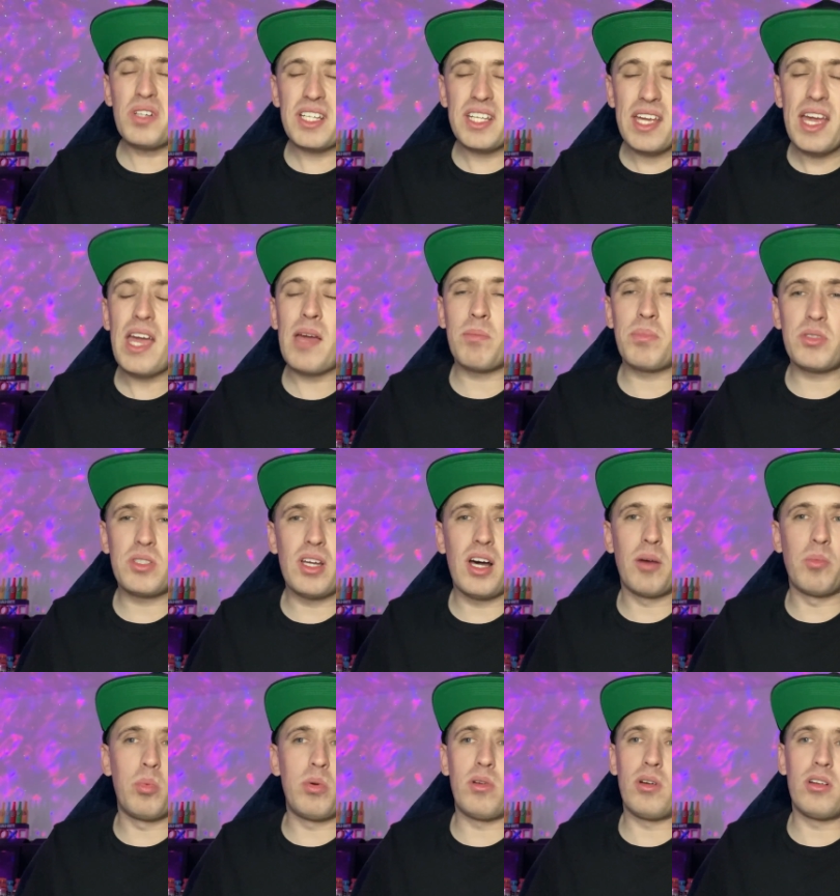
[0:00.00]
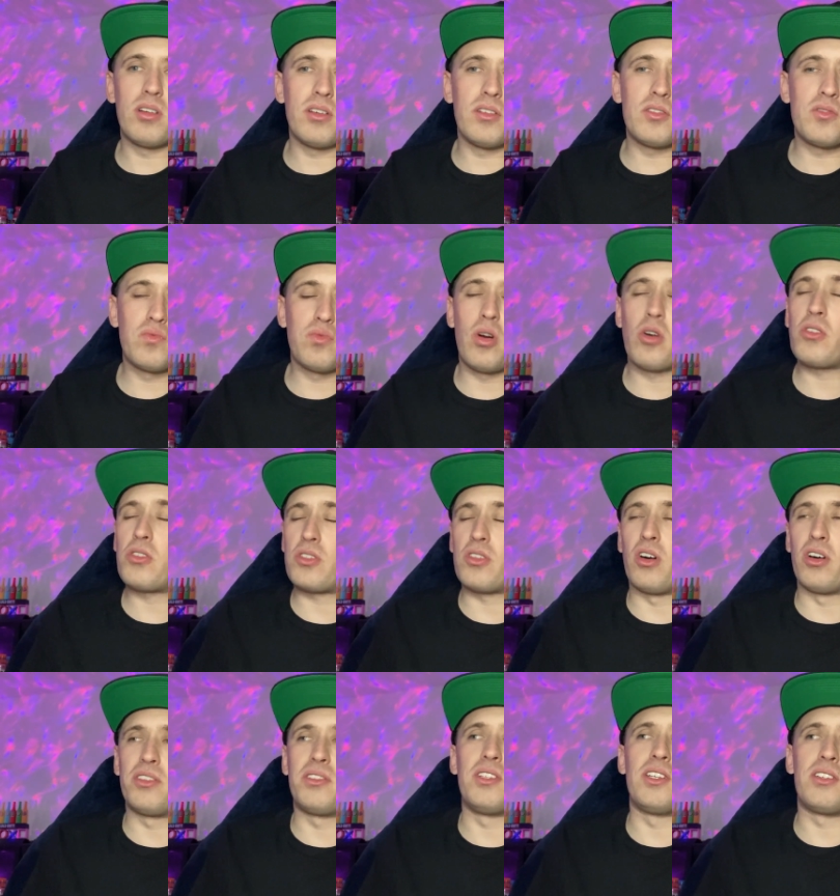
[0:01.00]
kept up as
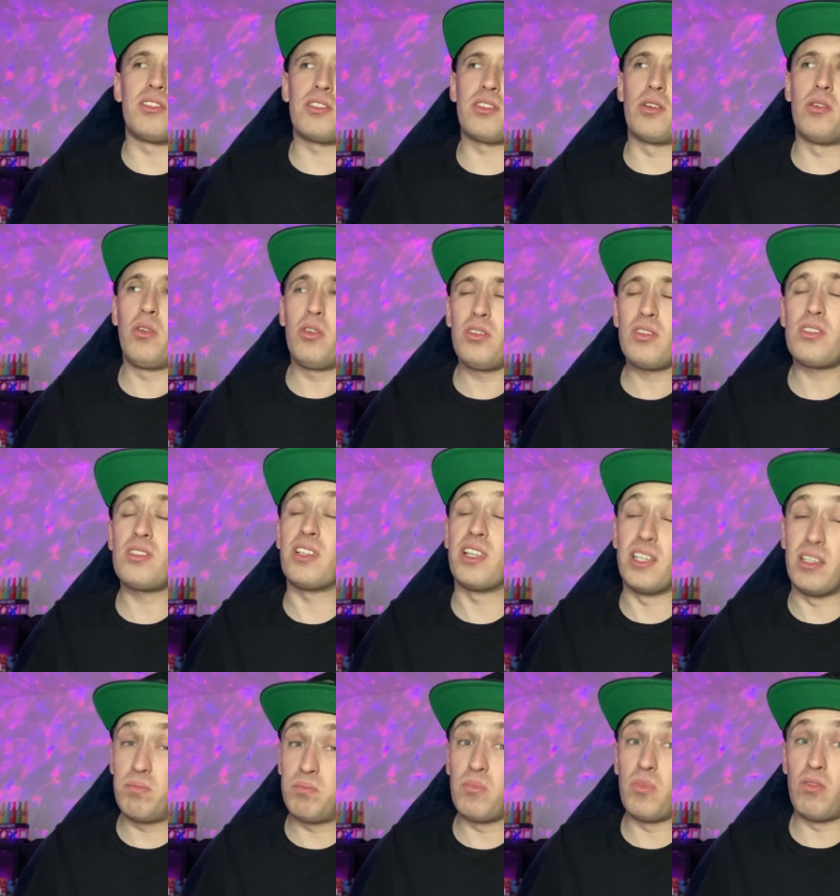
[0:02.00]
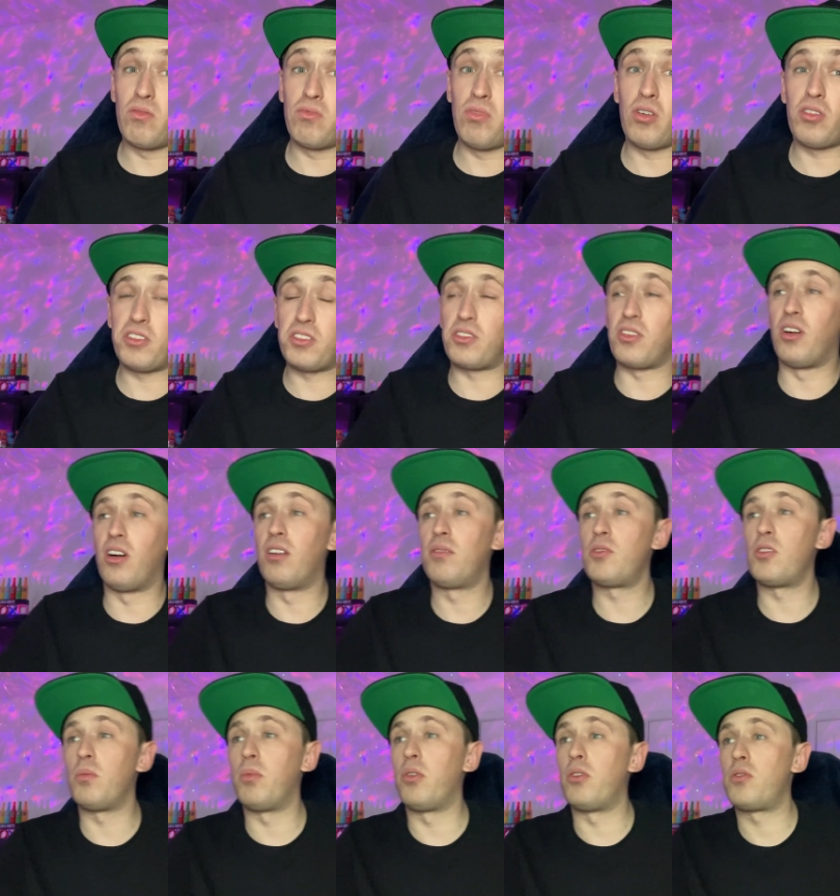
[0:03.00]
rockstar did so honestly rockstar
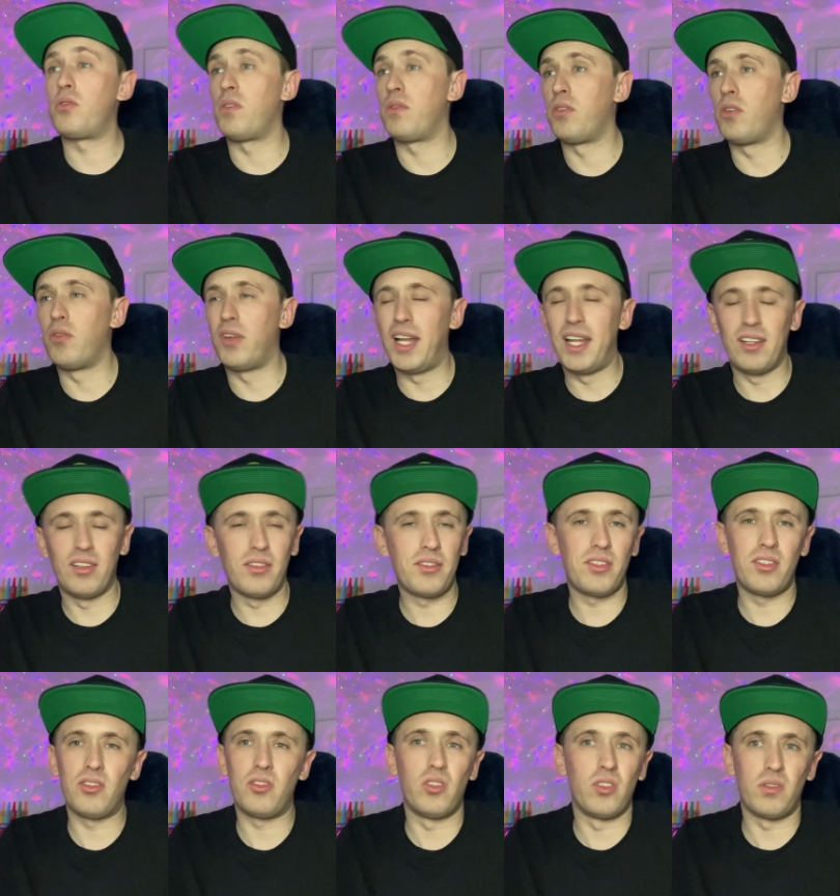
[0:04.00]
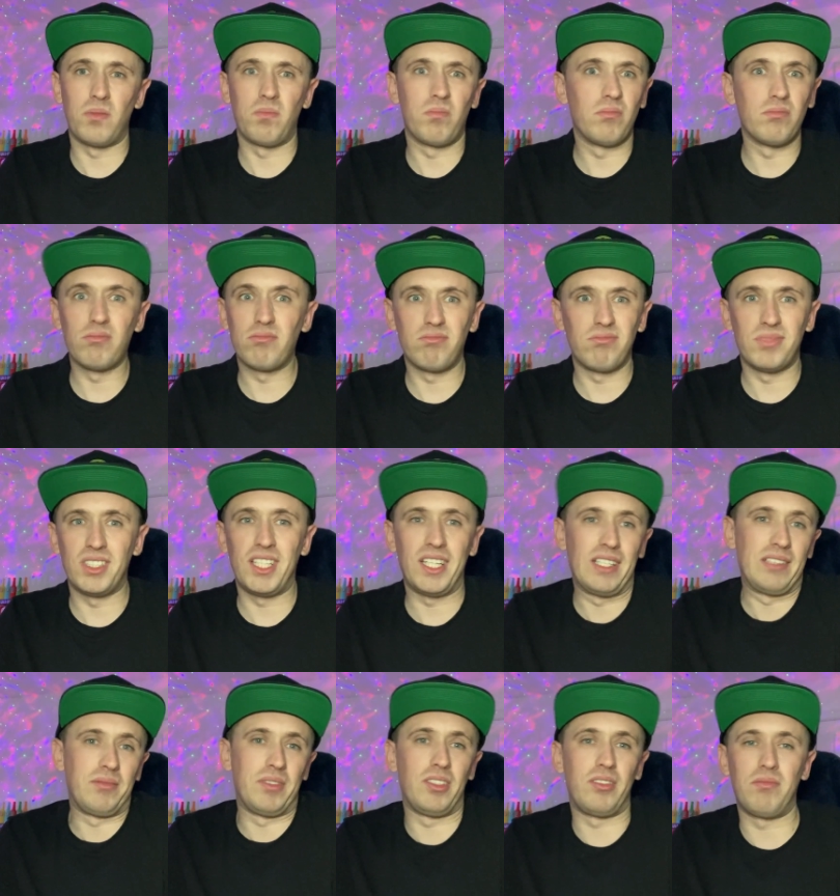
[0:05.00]
to be honest with you relentless is just yeah
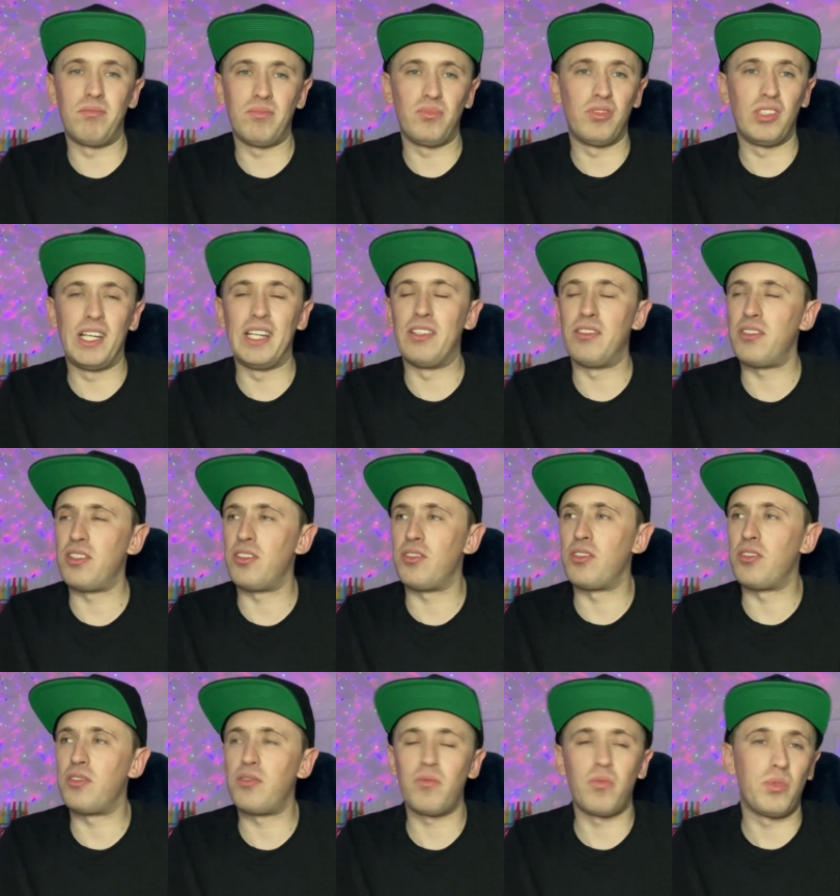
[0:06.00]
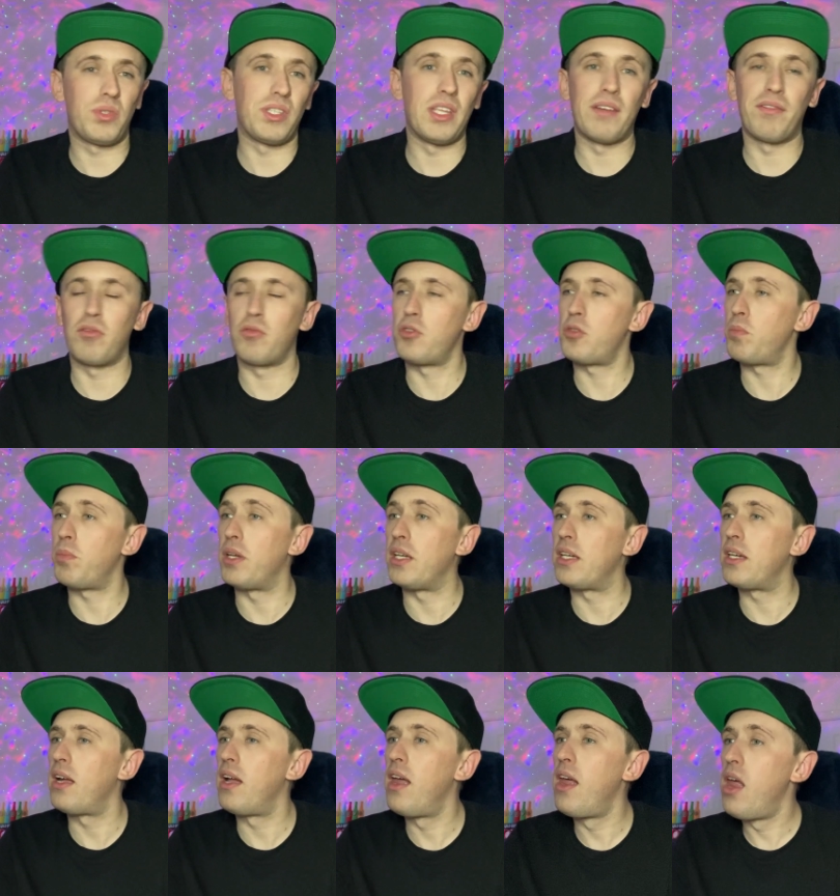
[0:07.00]
relentless is just was never as
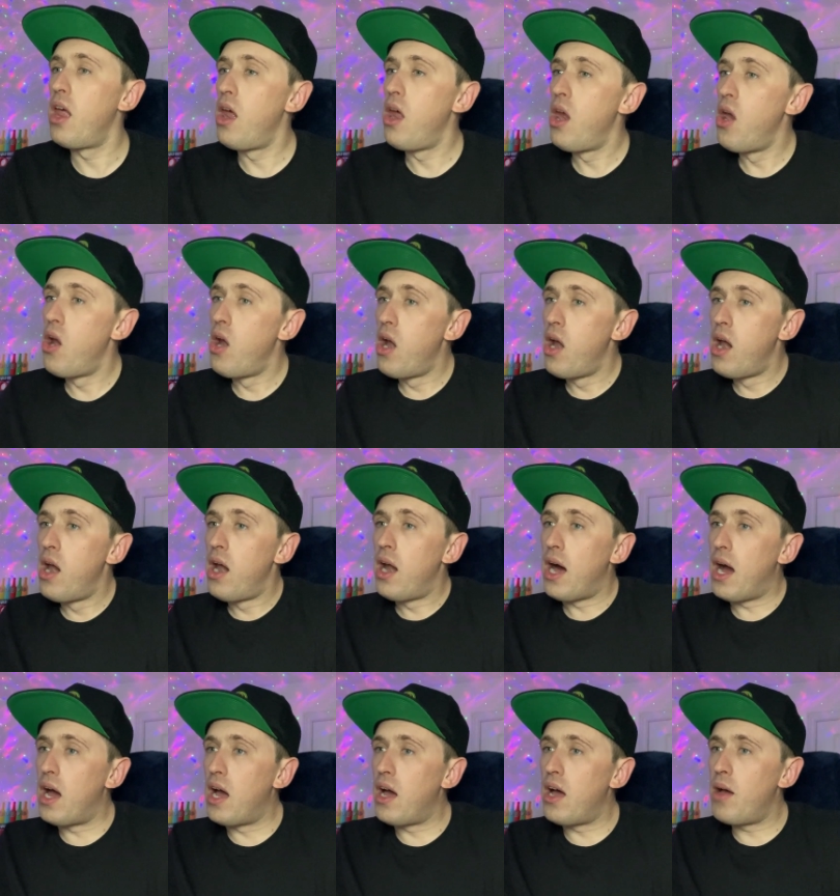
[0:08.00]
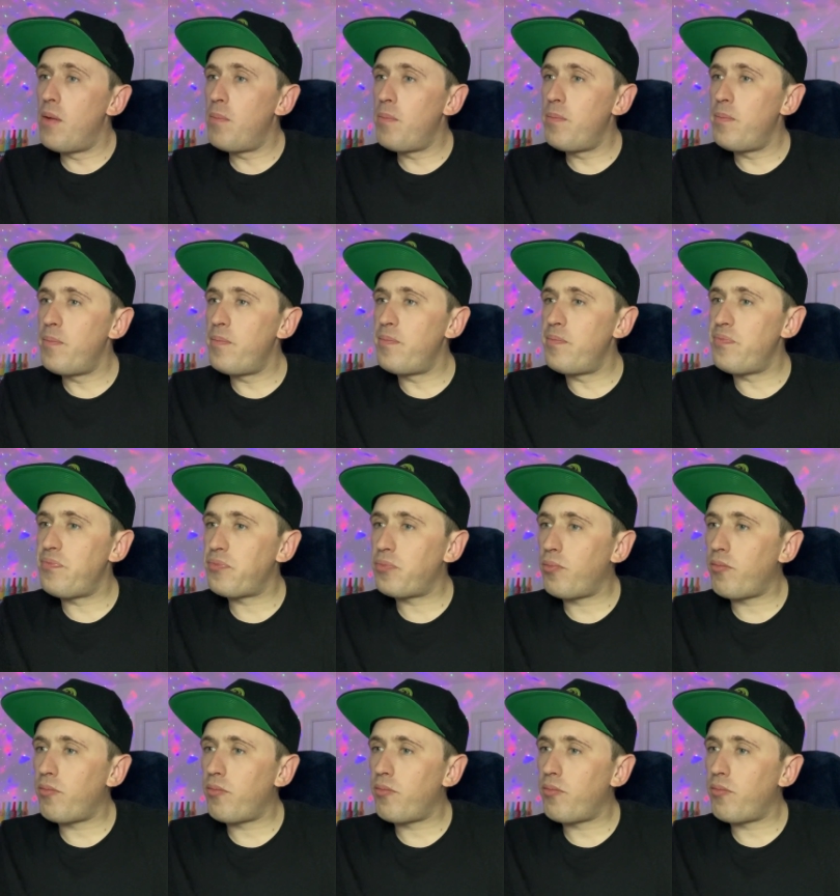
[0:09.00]
big um